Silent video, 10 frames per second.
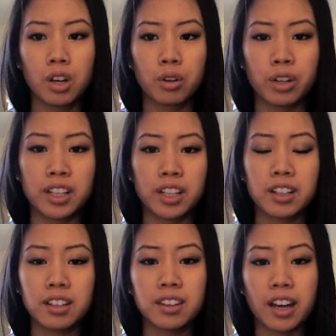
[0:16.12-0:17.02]
or anything
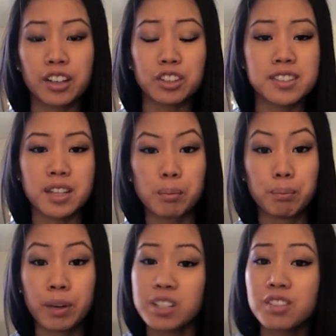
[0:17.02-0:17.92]
like that, you're going to see a
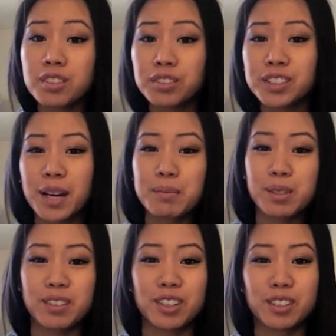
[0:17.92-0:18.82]
bunch of different types
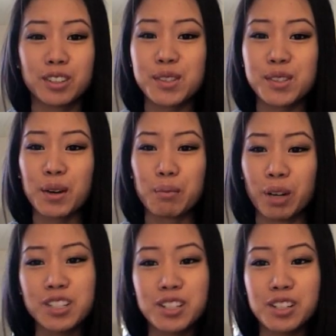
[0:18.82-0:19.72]
of needles and a
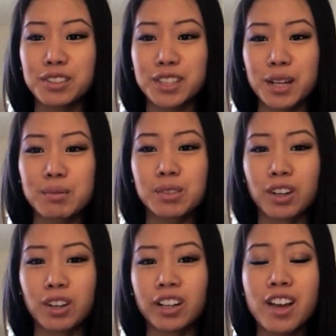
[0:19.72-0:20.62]
bunch of different types of
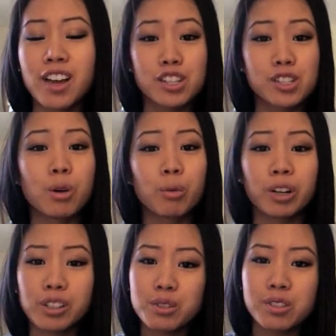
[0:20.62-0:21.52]
yarn. So where
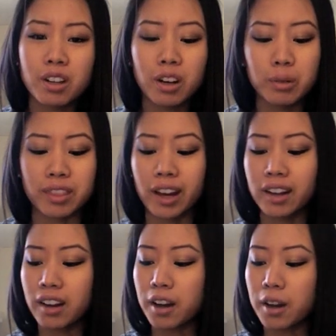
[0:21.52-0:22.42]
do you start with
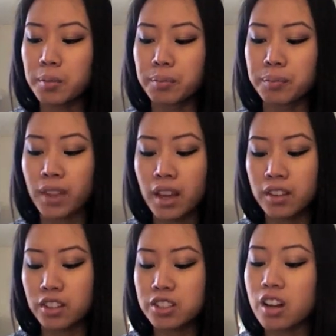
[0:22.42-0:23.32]
that?
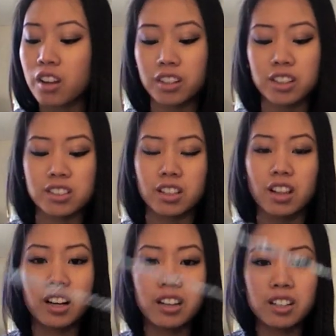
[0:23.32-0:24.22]
There's a
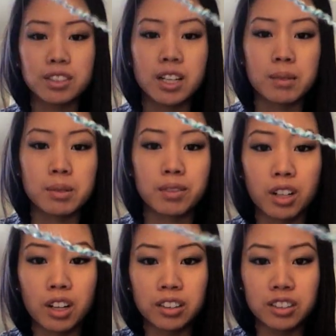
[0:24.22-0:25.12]
lot of different types of
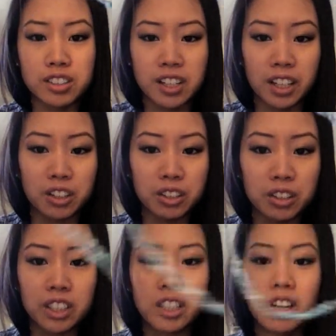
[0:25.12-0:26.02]
yarn. There's like
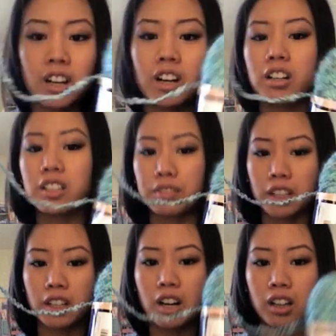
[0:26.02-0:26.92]
curly yarn,
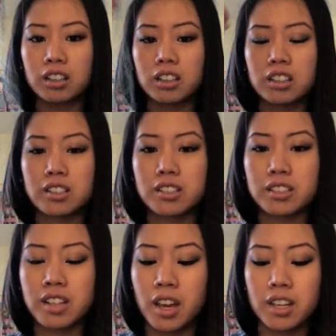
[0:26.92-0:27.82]
different colors.
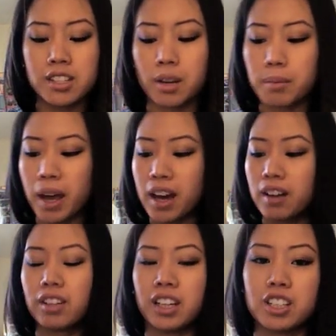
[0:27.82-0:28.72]
Some
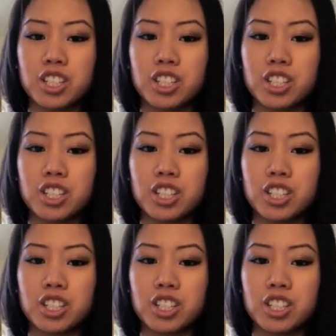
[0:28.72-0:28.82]
have like a